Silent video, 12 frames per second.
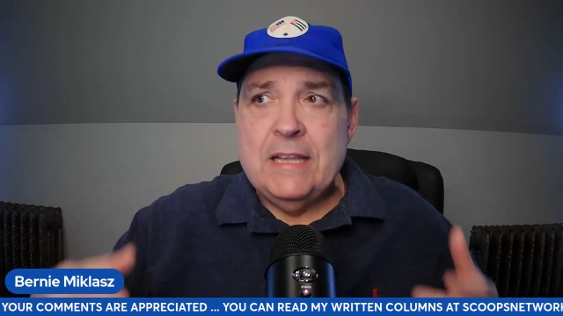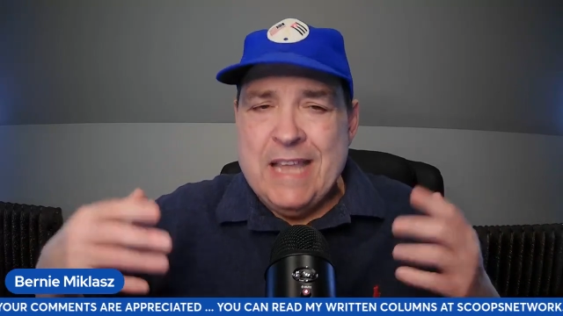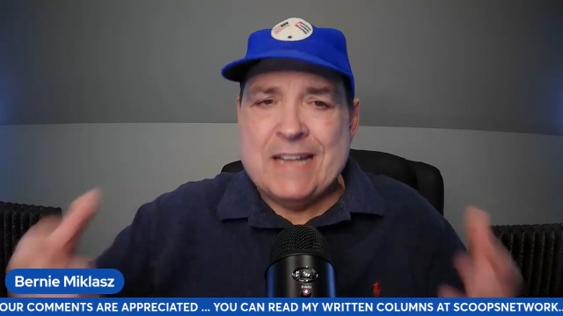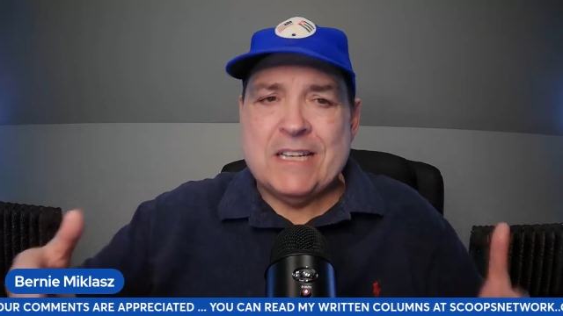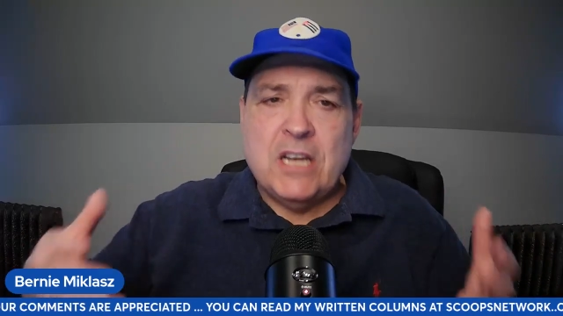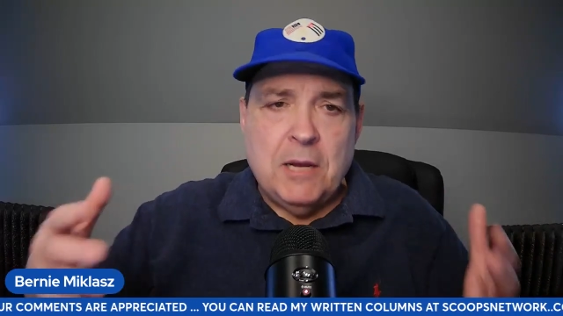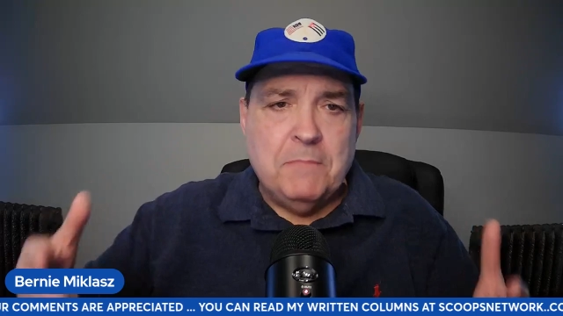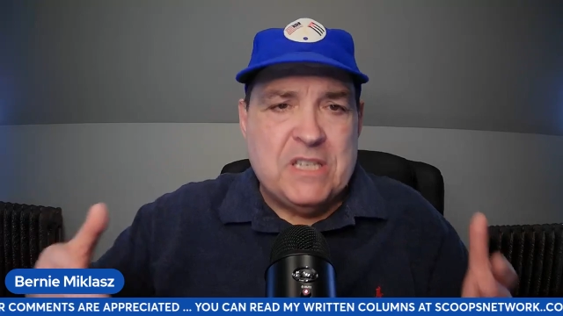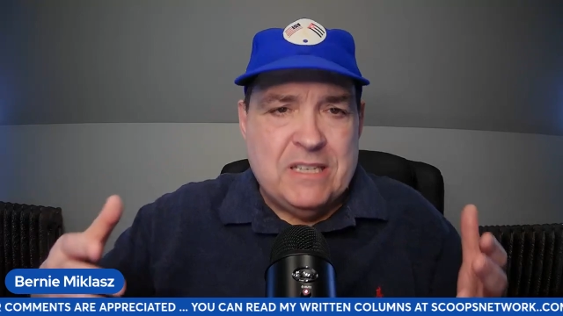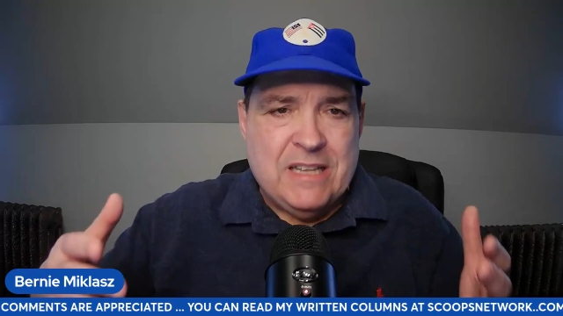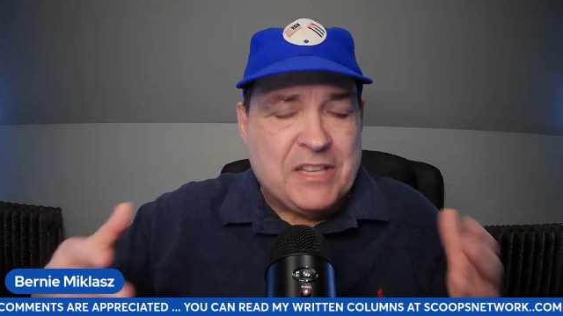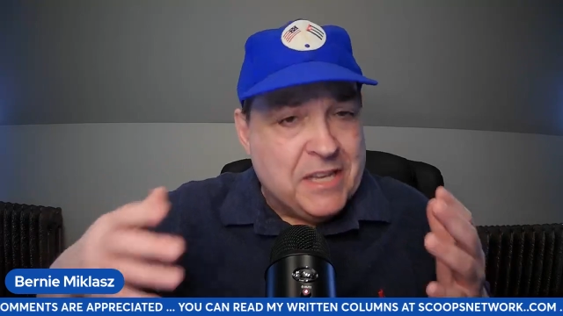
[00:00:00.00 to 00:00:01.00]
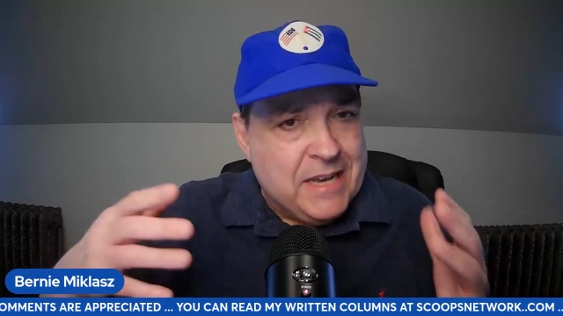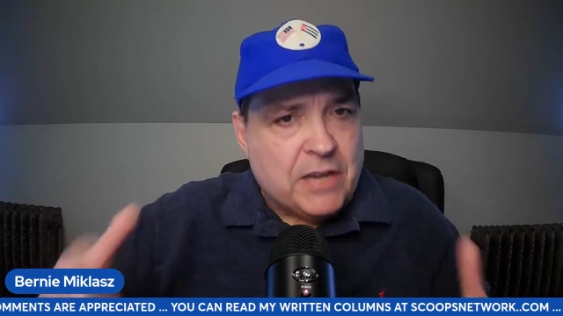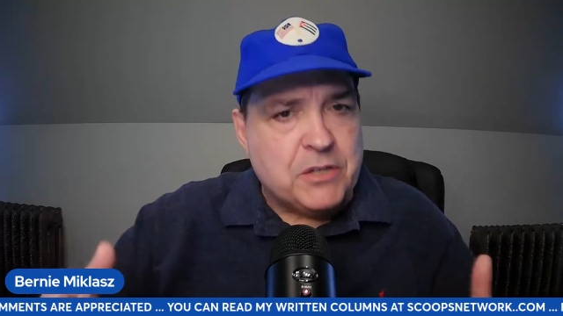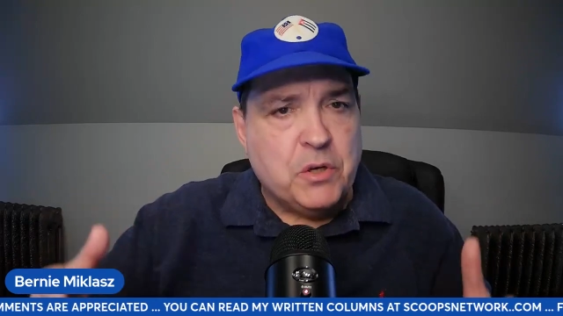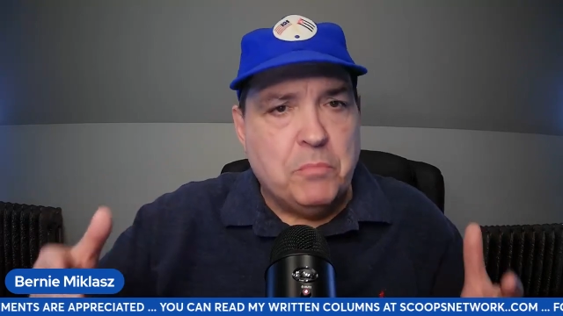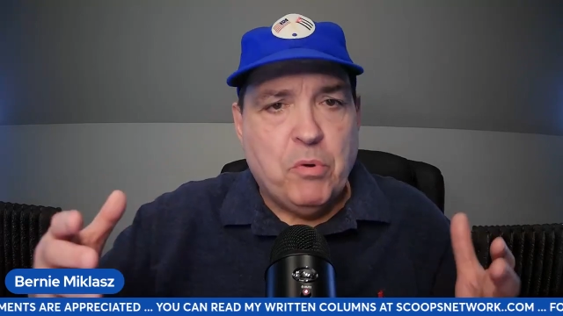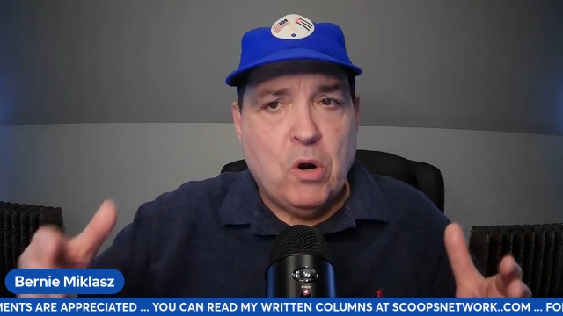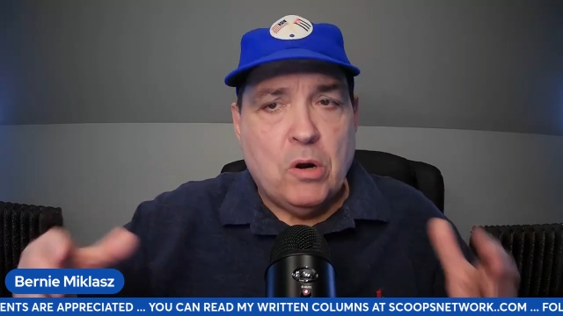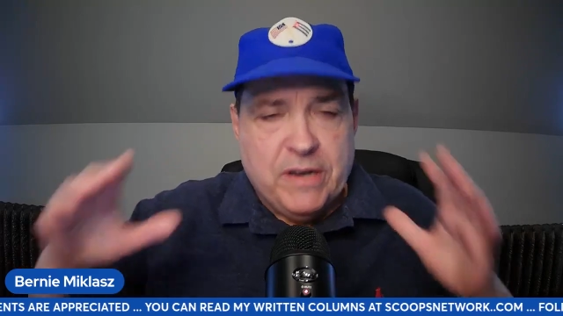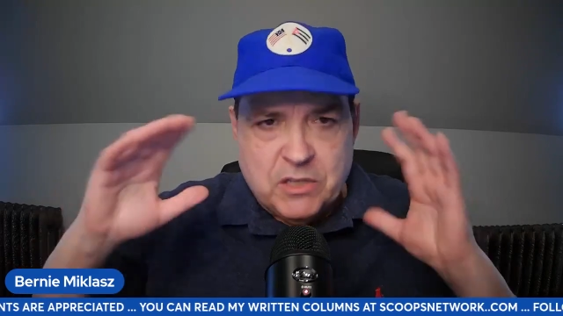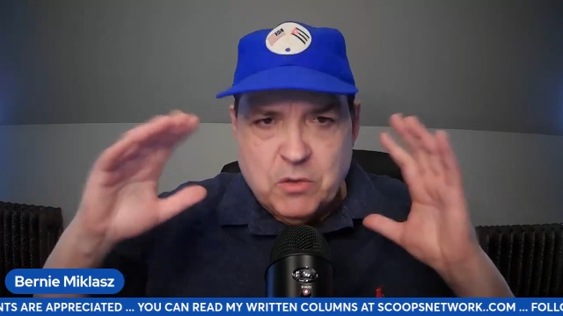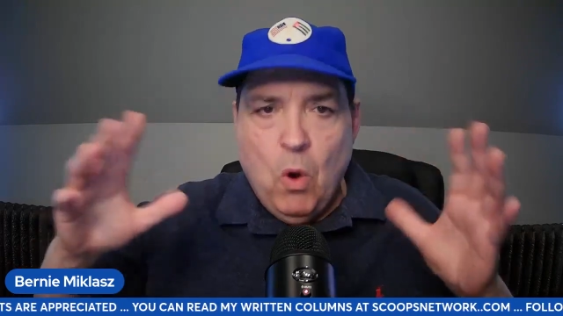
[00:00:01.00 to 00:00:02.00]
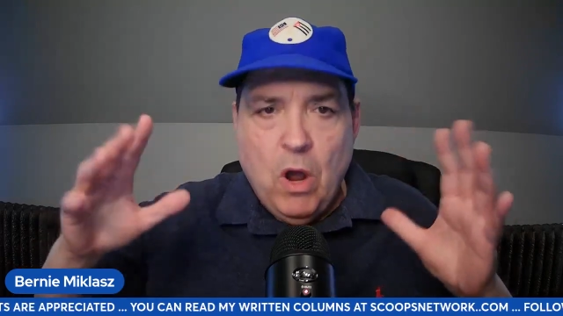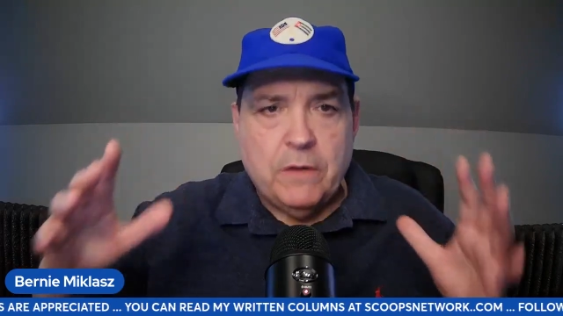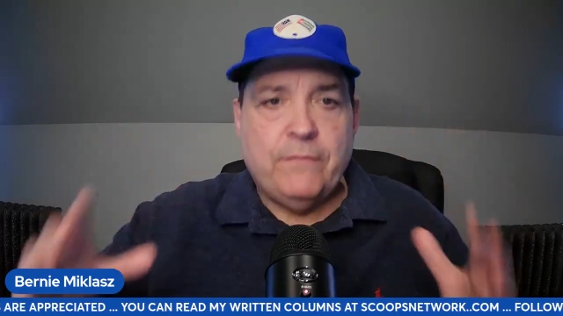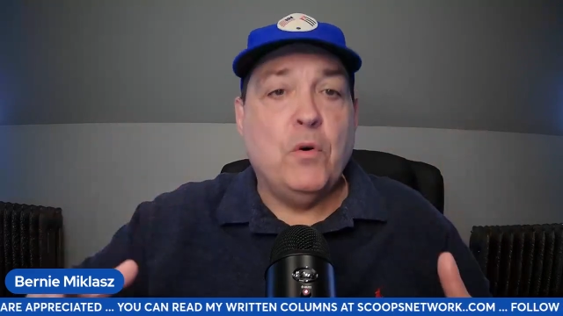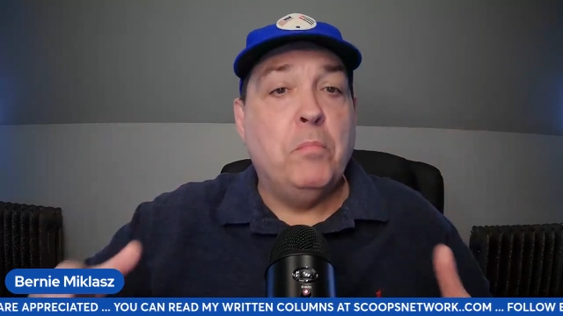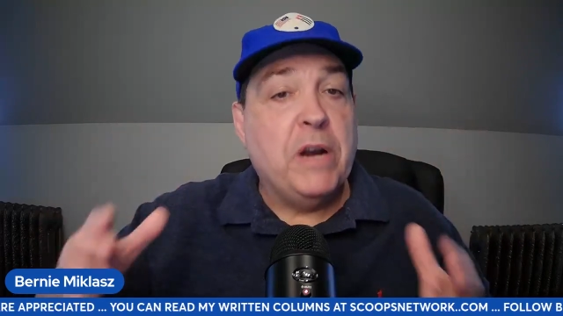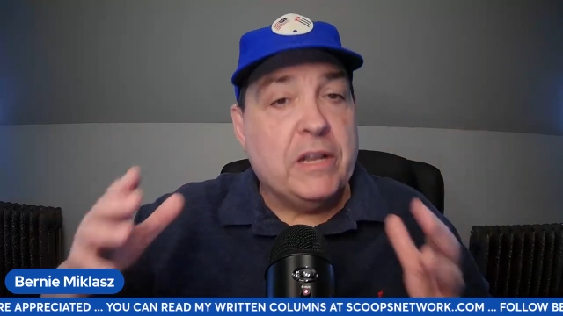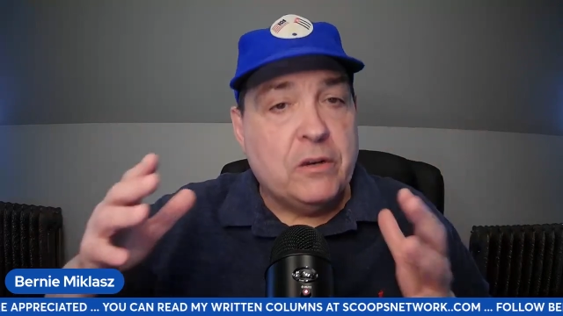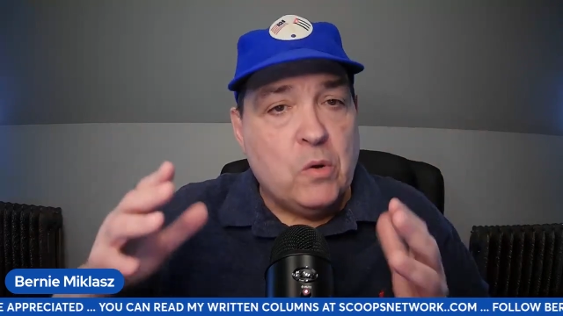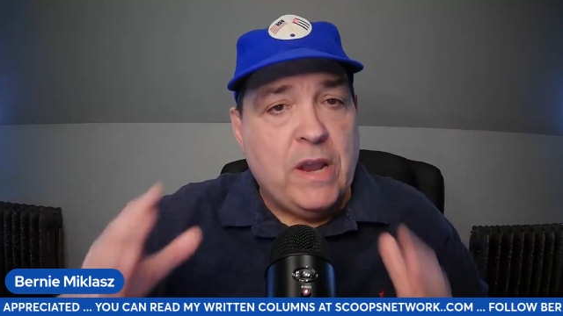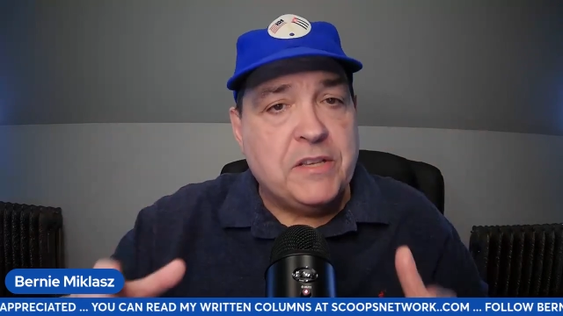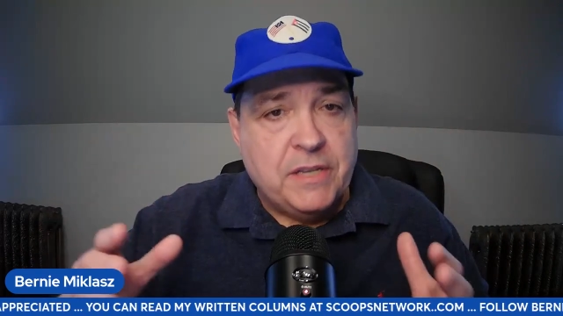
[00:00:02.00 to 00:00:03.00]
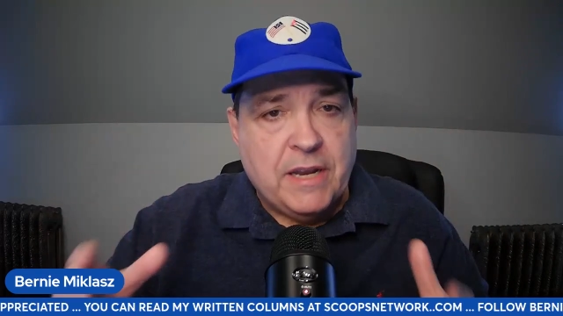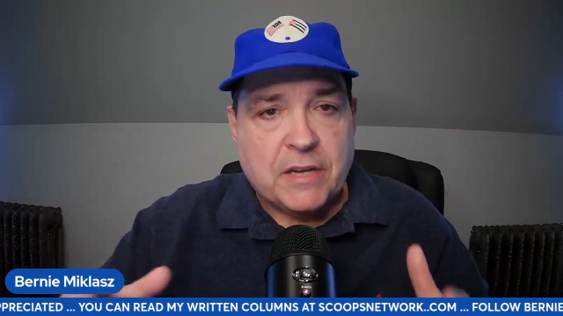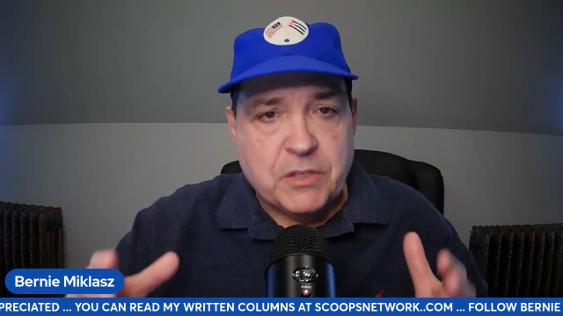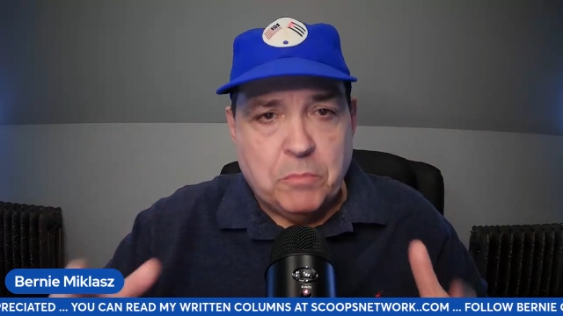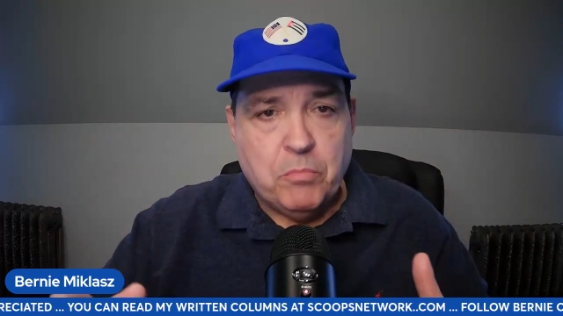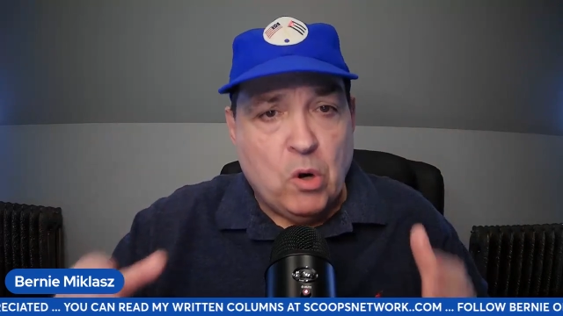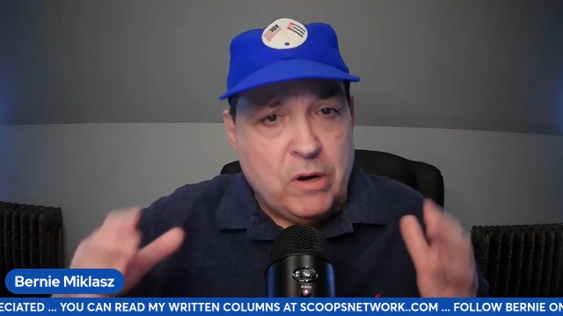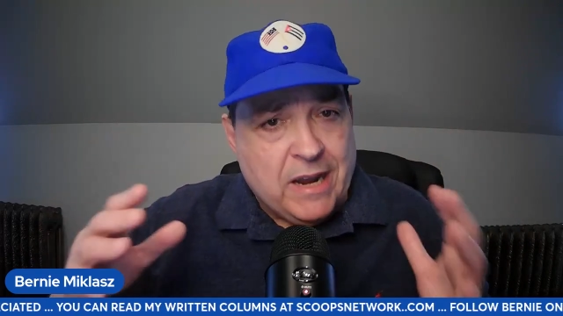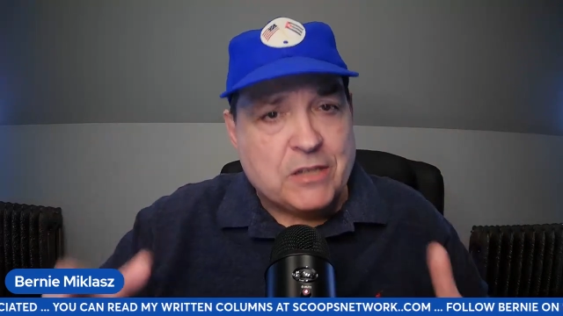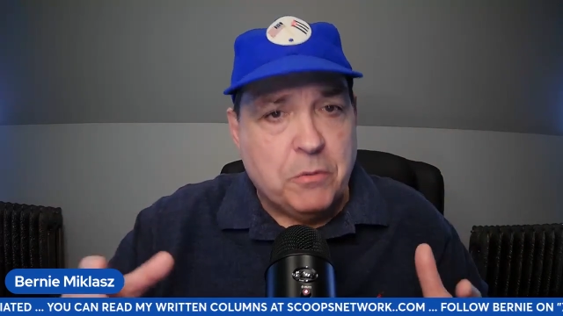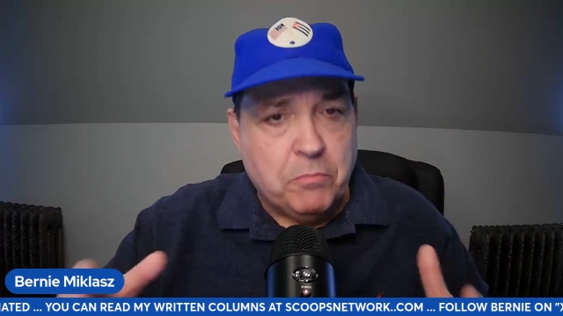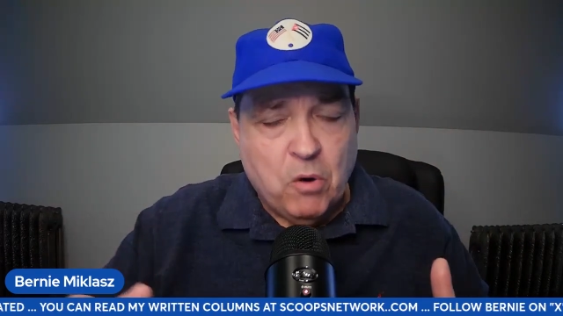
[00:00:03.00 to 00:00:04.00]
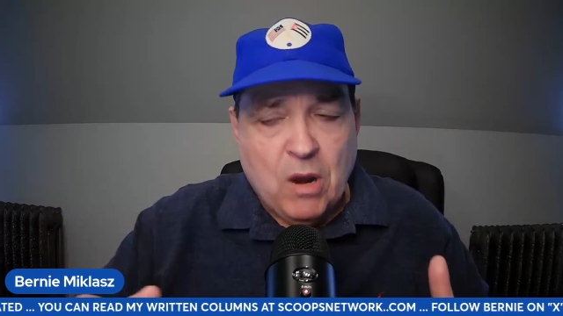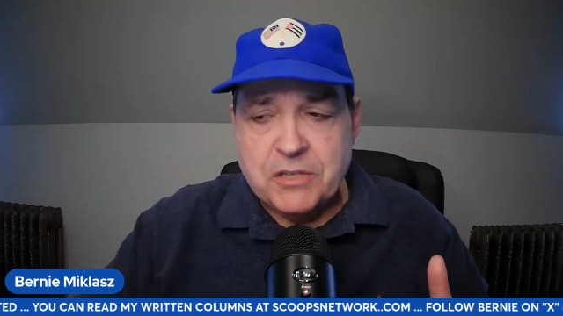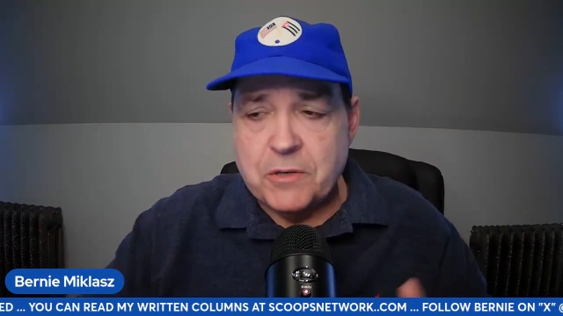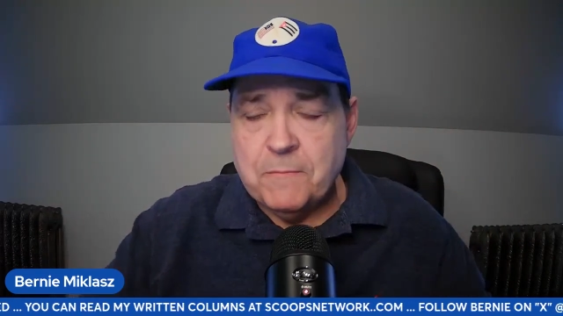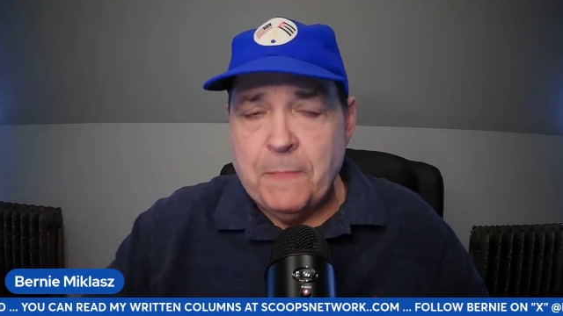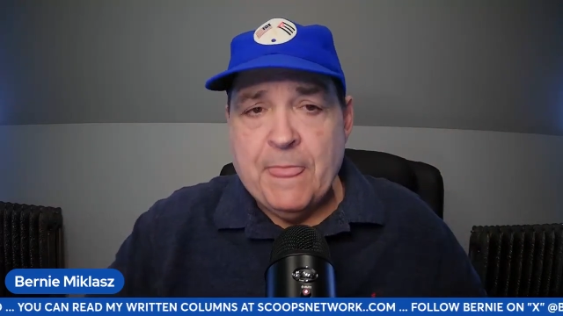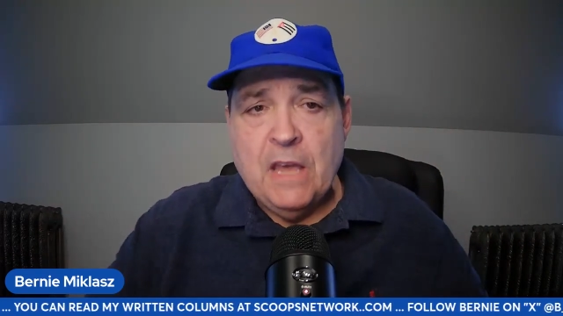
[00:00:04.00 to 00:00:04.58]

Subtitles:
That's an extra burden. It's wonderful, but it creates an extra burden, extra pressure.